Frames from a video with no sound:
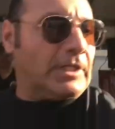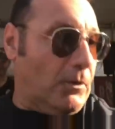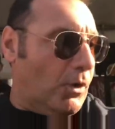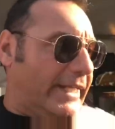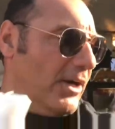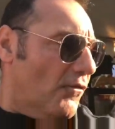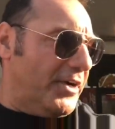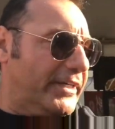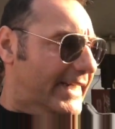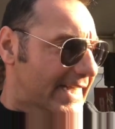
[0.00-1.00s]
You know, get
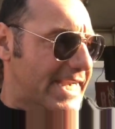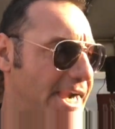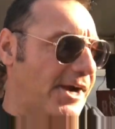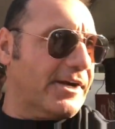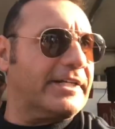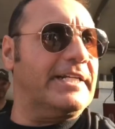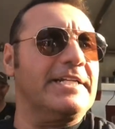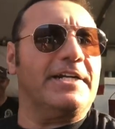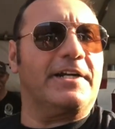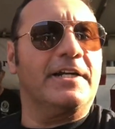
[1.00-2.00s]
over here, get in here. Let me get
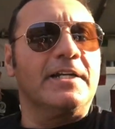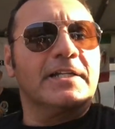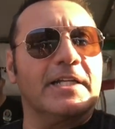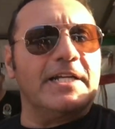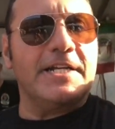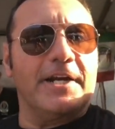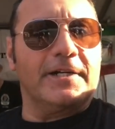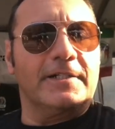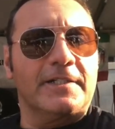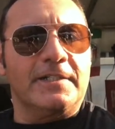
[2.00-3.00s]
show them up close. Get in
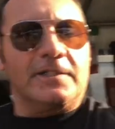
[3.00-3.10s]
here. I